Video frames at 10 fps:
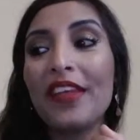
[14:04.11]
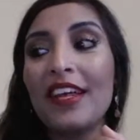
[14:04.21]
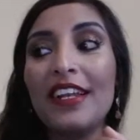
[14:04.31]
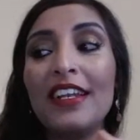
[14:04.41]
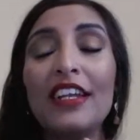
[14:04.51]

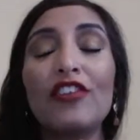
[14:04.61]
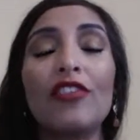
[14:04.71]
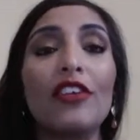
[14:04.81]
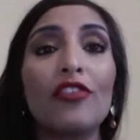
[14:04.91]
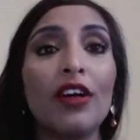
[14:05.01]
It
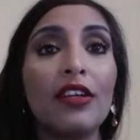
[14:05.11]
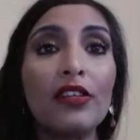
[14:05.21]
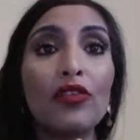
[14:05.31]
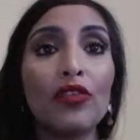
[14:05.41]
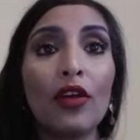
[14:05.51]
literally
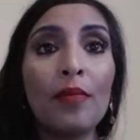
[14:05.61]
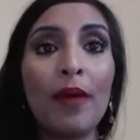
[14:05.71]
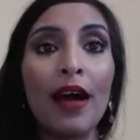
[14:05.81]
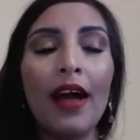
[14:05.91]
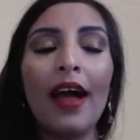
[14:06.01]
dries so
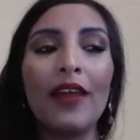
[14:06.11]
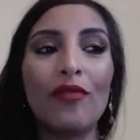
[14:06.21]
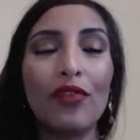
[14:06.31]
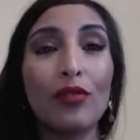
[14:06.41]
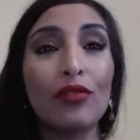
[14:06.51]
matte
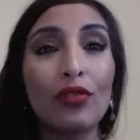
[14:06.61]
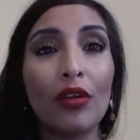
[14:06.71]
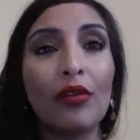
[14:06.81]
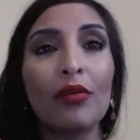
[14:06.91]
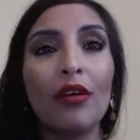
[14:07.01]
and feels
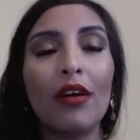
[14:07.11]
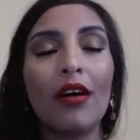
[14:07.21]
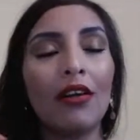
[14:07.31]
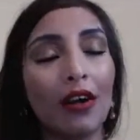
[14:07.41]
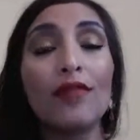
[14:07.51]
so
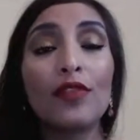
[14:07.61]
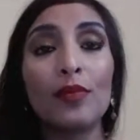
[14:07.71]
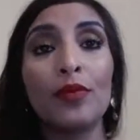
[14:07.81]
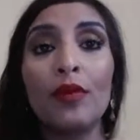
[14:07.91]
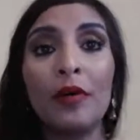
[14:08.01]

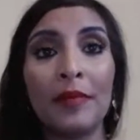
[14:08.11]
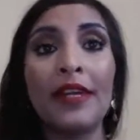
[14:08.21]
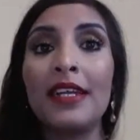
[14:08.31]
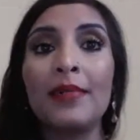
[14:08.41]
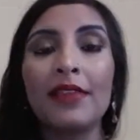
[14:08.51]
uncomfortable on
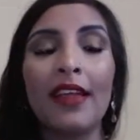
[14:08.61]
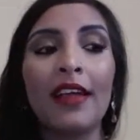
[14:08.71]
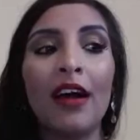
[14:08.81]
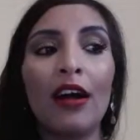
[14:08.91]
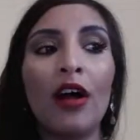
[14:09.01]
my lips.
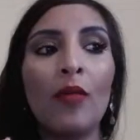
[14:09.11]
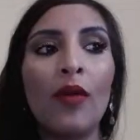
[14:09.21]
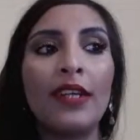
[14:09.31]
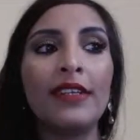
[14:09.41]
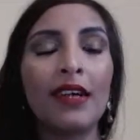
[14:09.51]
Like, I can't
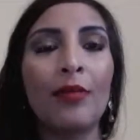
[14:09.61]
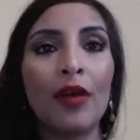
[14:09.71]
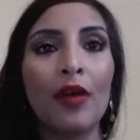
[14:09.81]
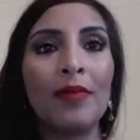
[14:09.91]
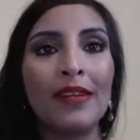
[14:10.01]
wait to
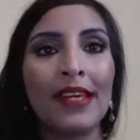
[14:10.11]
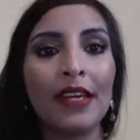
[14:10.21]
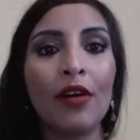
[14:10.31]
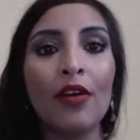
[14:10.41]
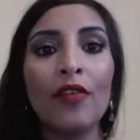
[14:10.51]
come home and
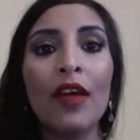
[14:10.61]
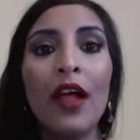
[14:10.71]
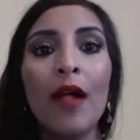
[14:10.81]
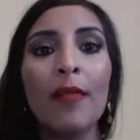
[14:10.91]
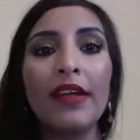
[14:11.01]
take it off.
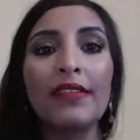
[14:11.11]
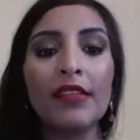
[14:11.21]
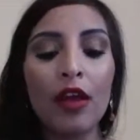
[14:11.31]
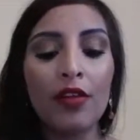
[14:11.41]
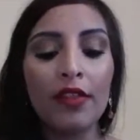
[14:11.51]
That's
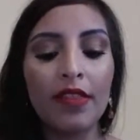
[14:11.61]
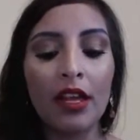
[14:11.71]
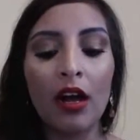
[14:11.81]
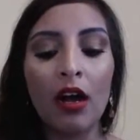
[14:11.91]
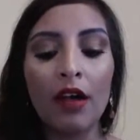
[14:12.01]
the only
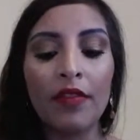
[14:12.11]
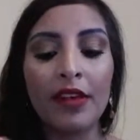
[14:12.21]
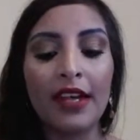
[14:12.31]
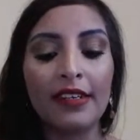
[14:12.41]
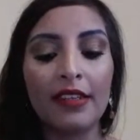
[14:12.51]
thing,
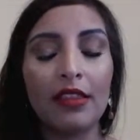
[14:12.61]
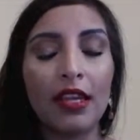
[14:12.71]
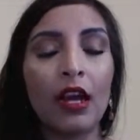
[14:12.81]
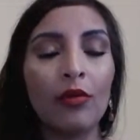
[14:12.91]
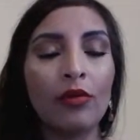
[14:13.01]
negative
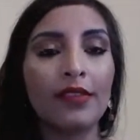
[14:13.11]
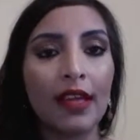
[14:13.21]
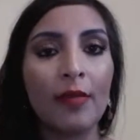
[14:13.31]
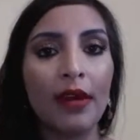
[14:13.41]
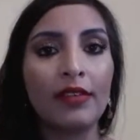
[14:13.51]
thing I will
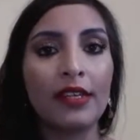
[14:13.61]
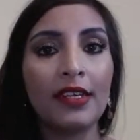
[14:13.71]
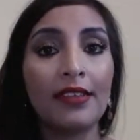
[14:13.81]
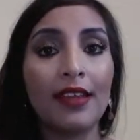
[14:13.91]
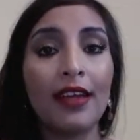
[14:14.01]
say about
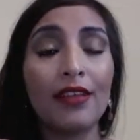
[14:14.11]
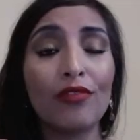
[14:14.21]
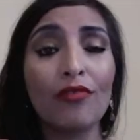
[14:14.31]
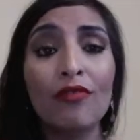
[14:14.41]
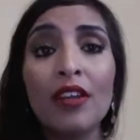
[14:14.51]
it, is that
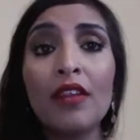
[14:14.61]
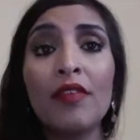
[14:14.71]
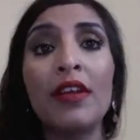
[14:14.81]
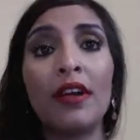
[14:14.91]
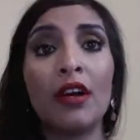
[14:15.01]
it's really,
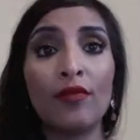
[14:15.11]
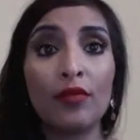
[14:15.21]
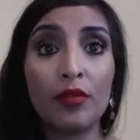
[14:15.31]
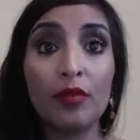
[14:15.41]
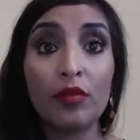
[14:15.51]
really
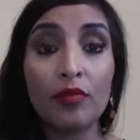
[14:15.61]
uncomfortable